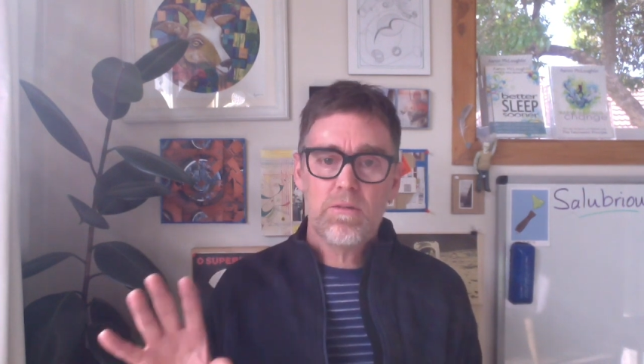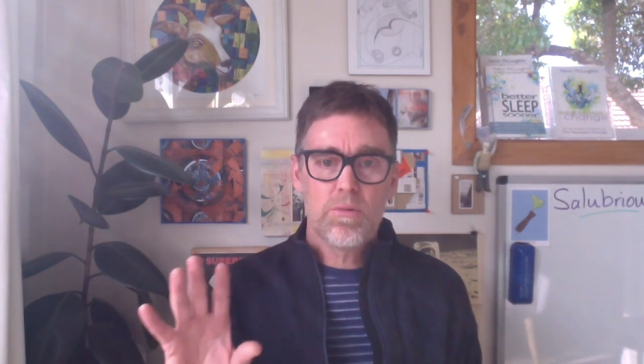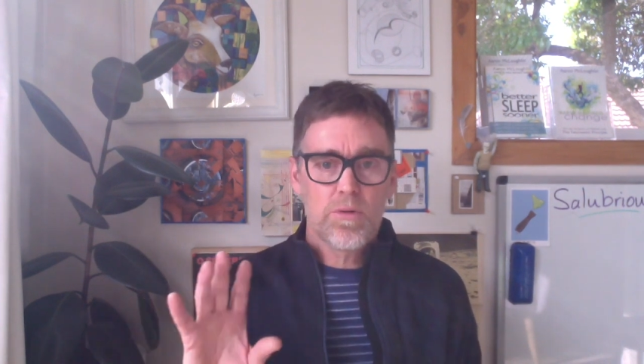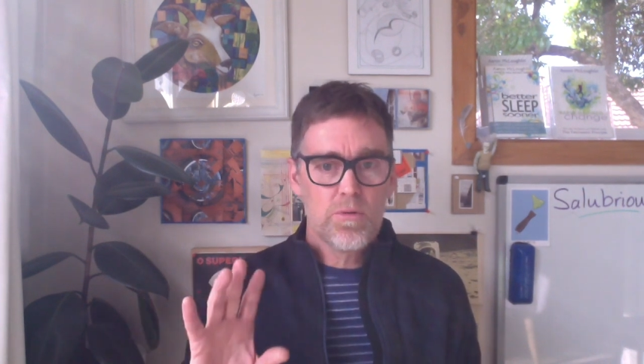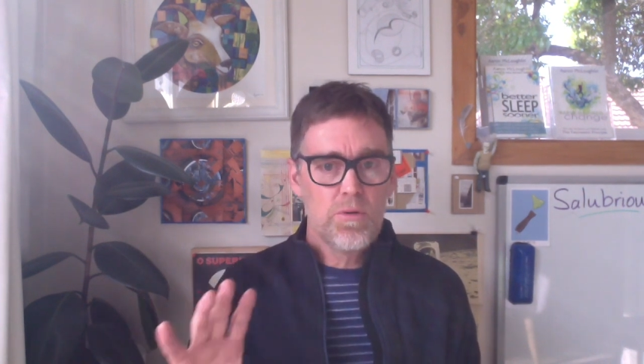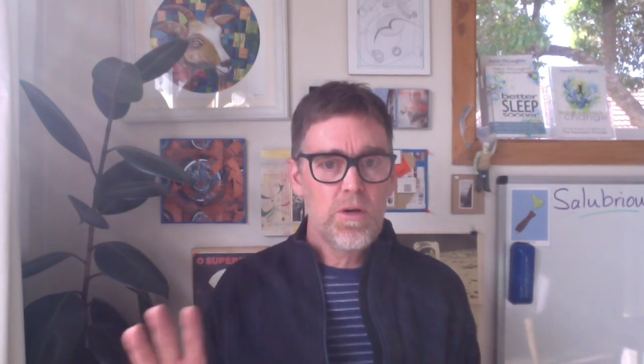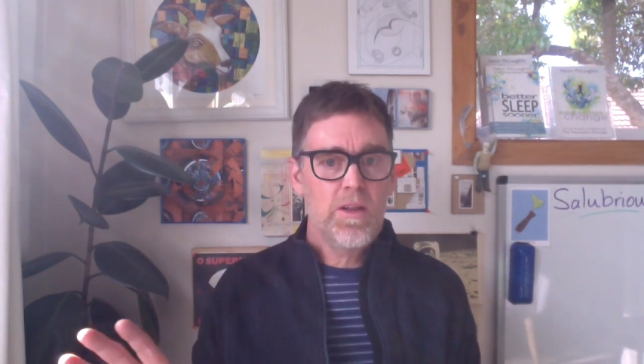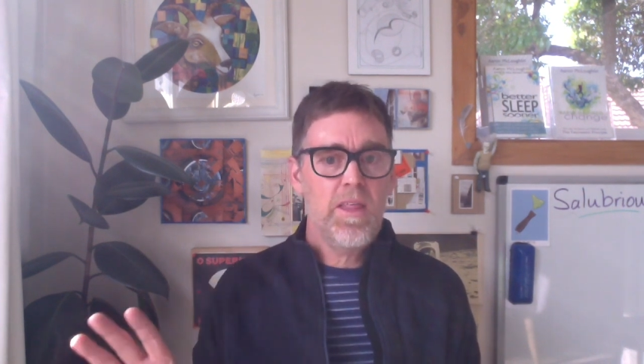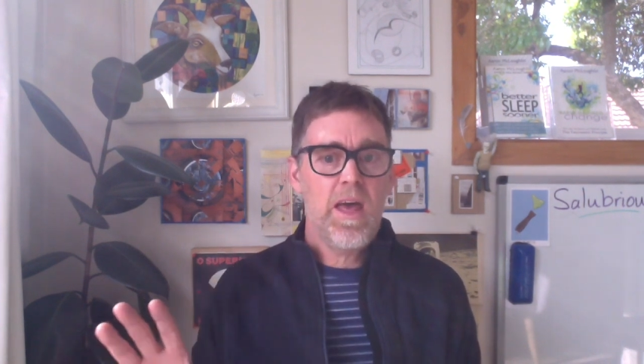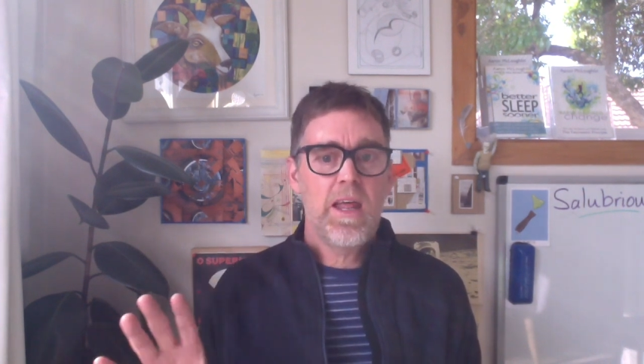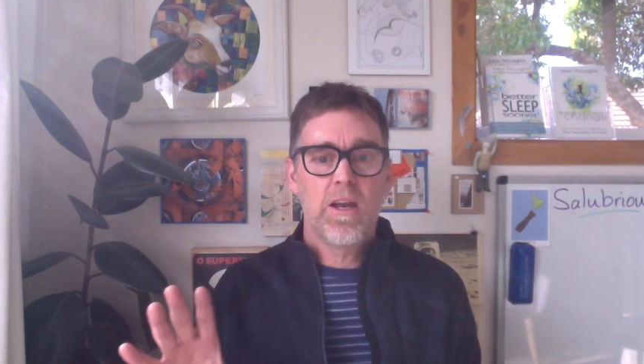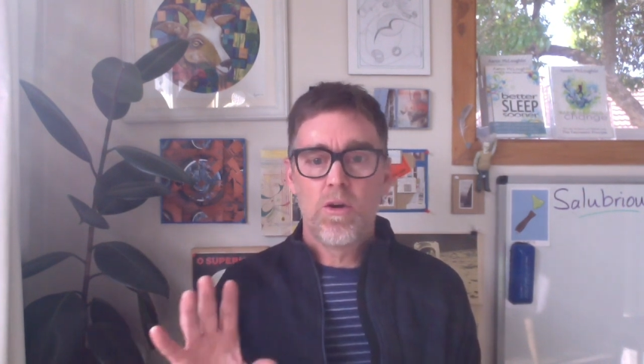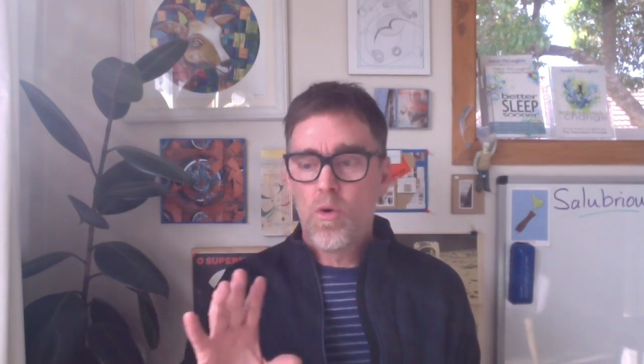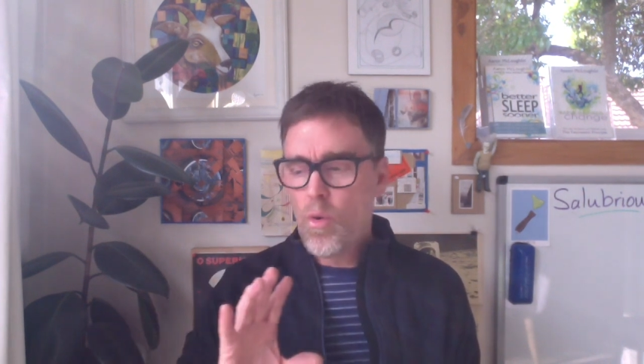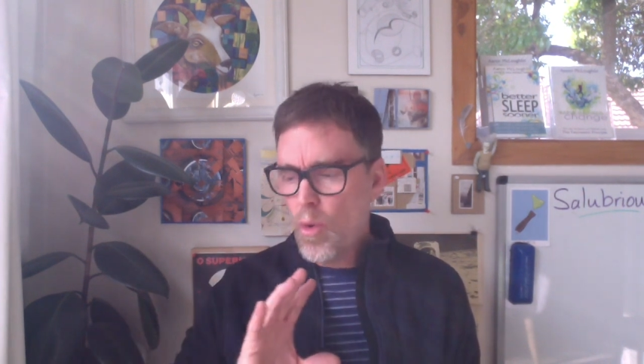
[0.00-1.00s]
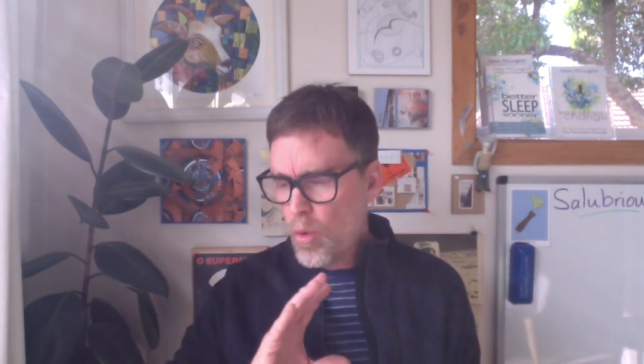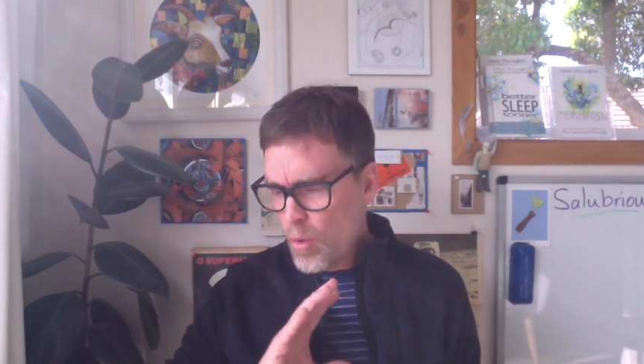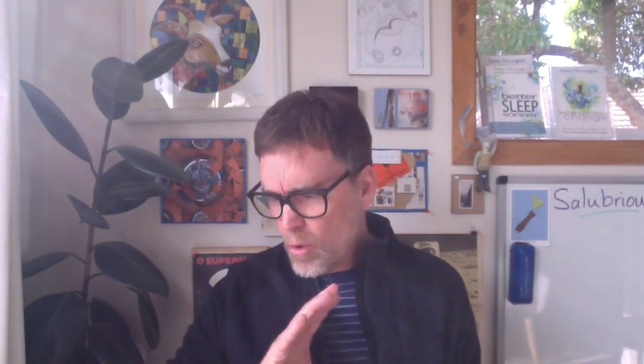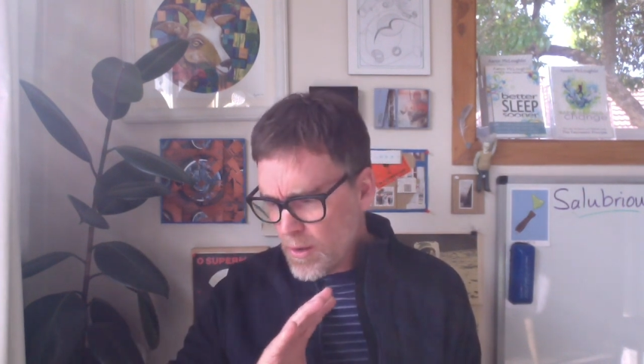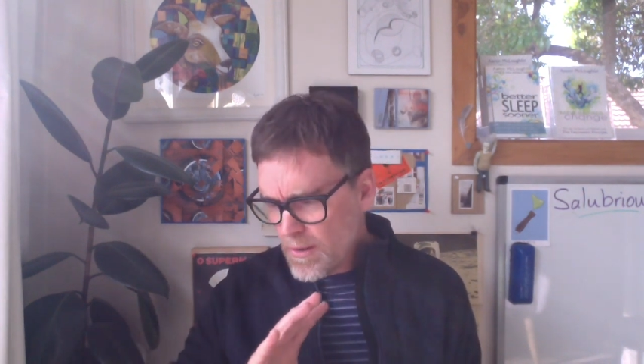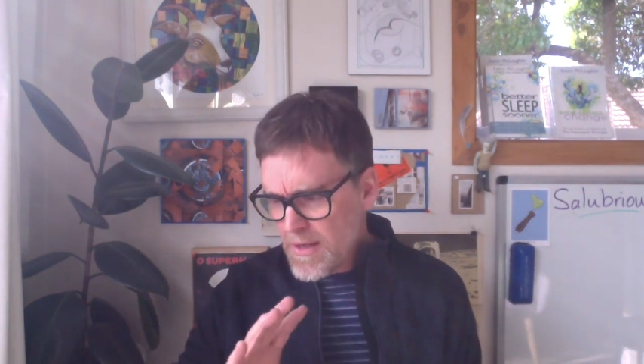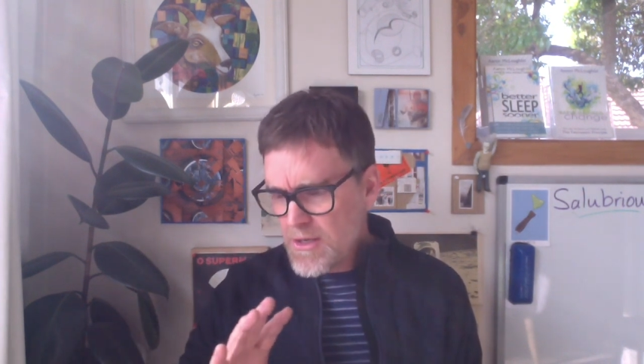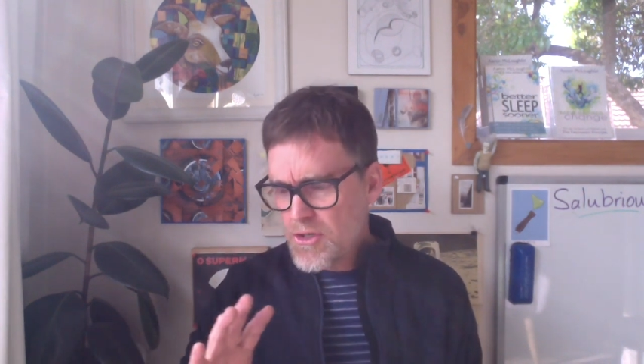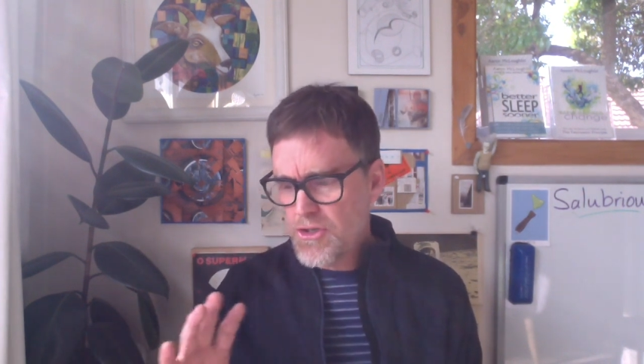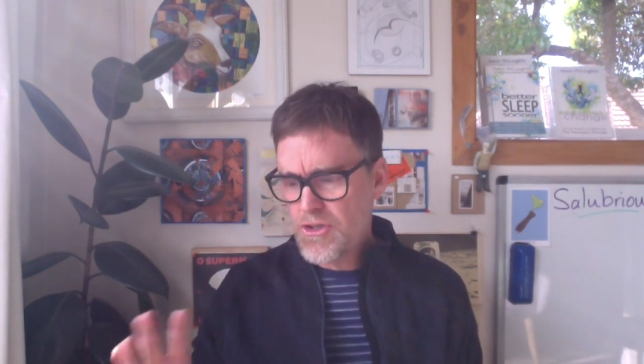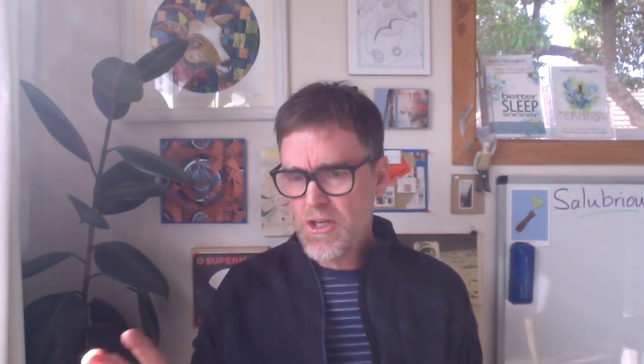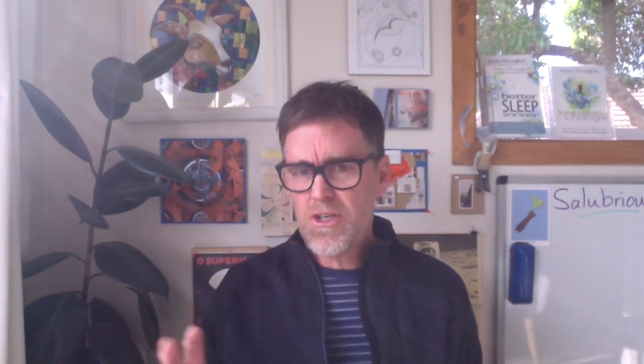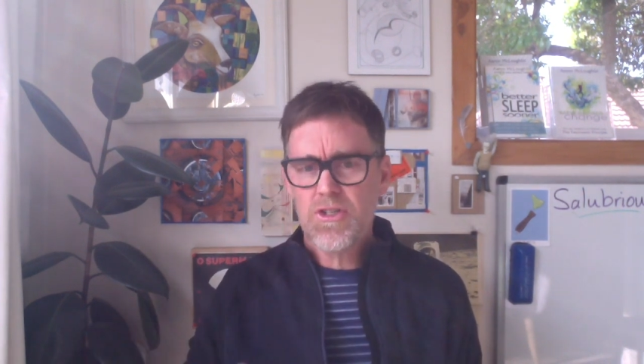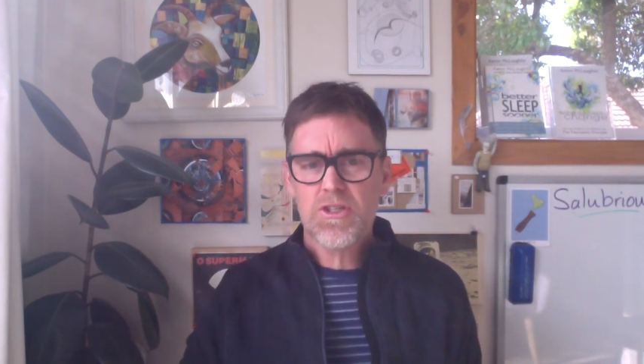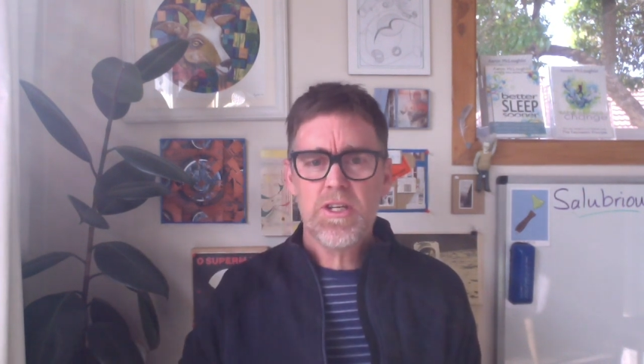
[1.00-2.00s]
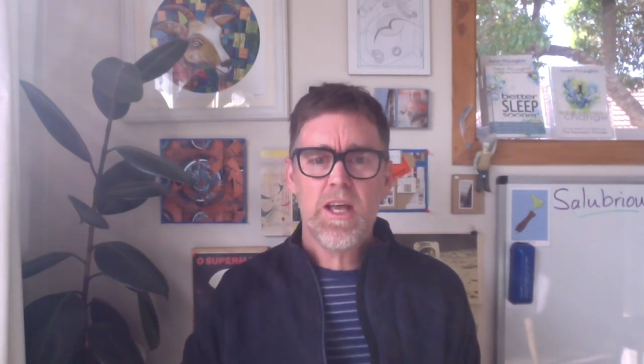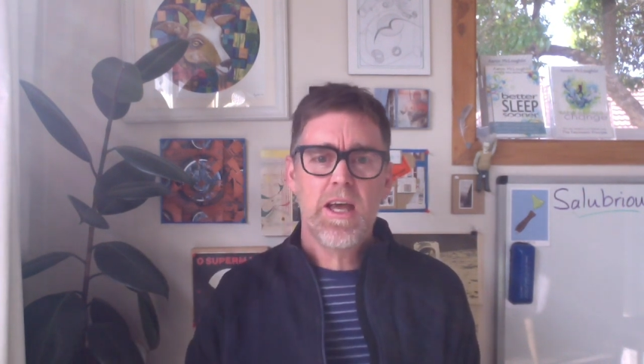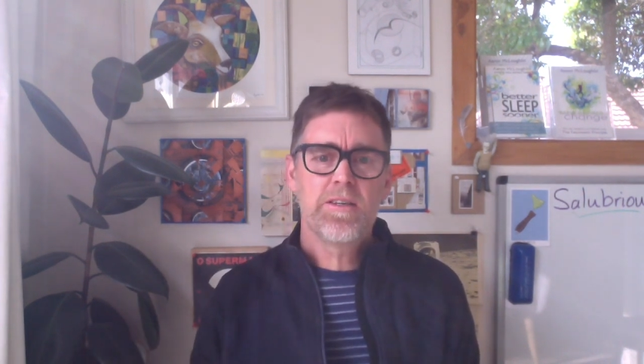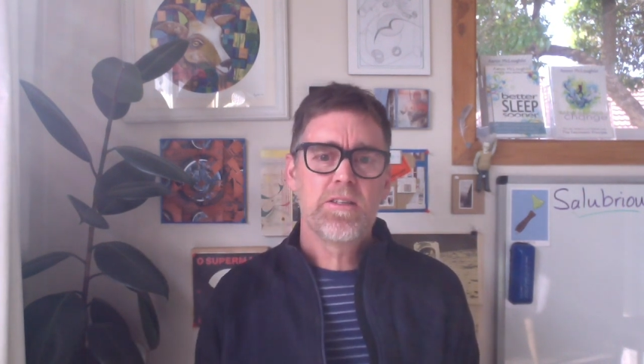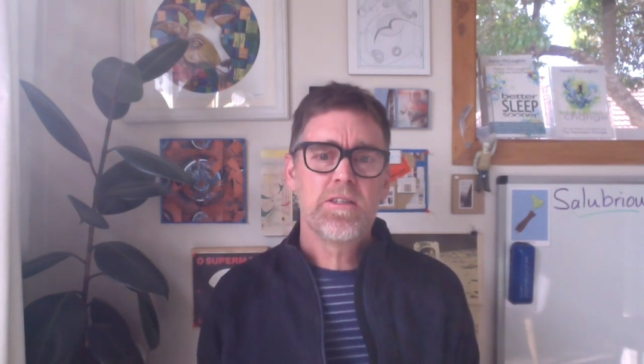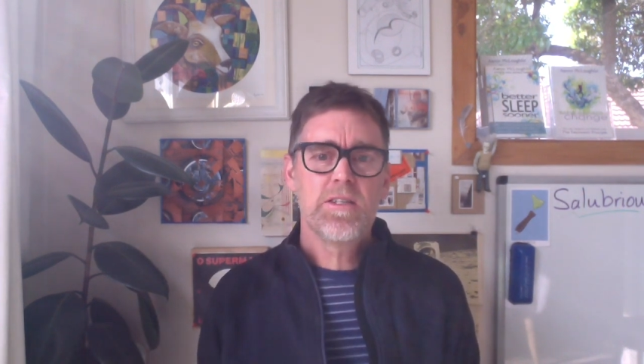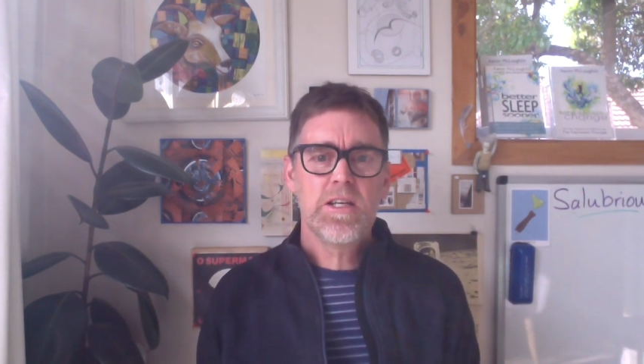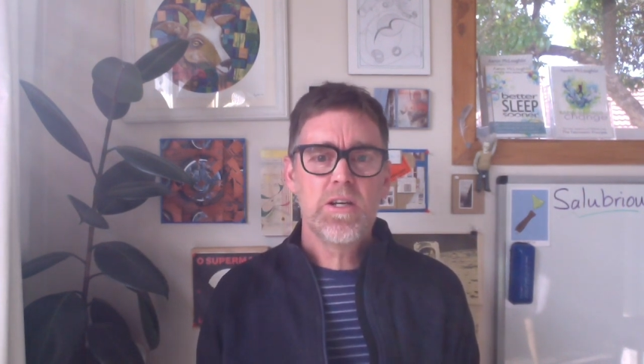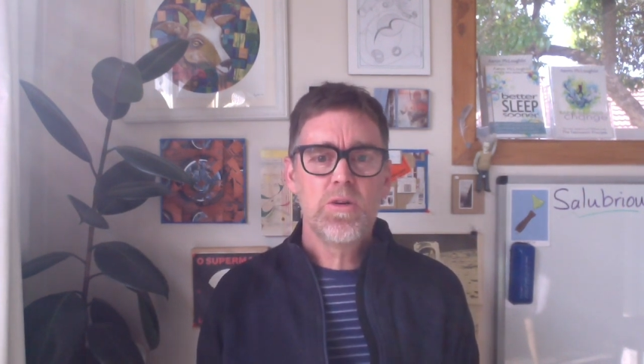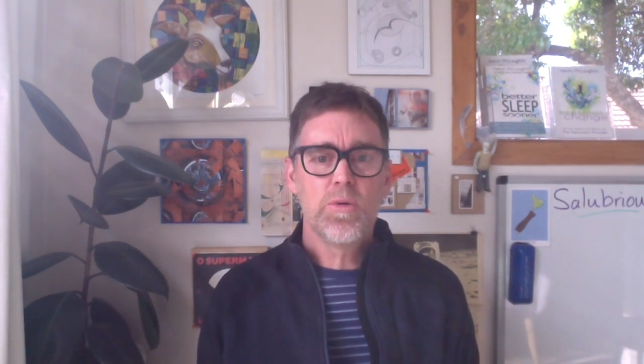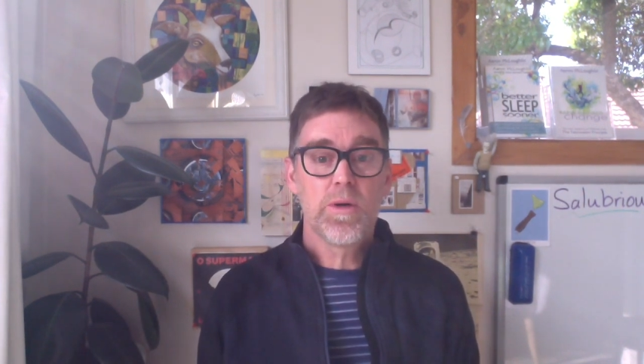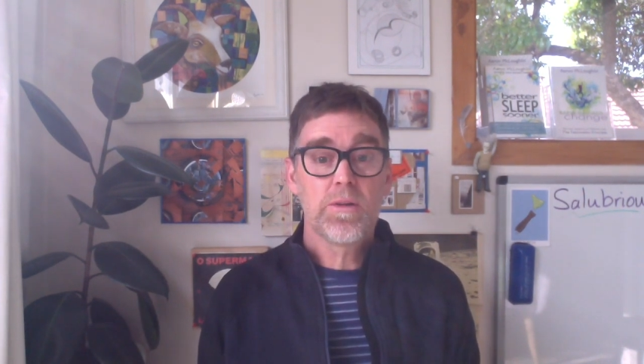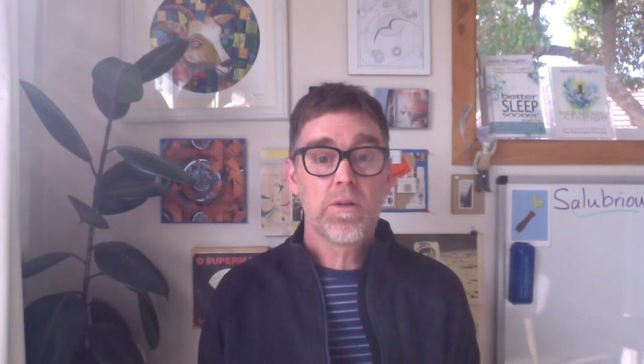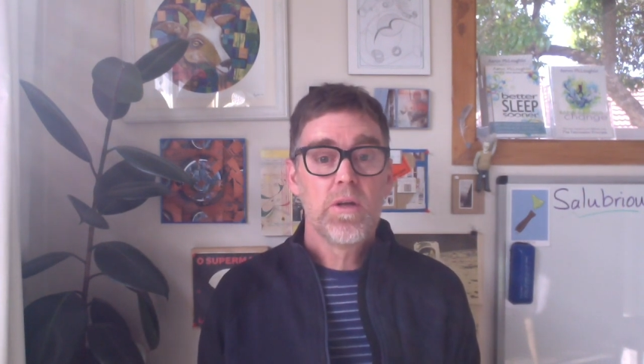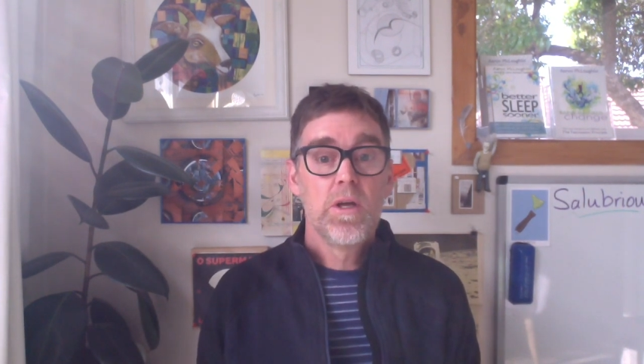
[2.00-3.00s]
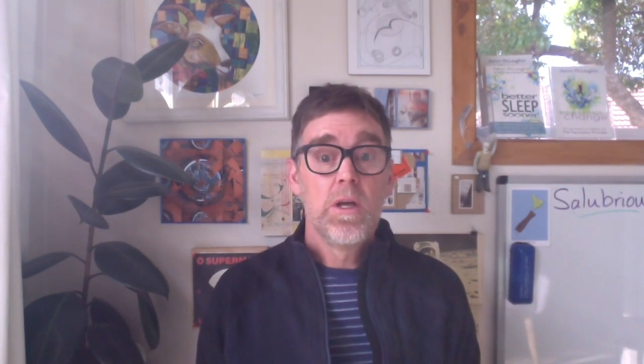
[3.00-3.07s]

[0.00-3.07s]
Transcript: with all of that, and all of these things she had to deal with.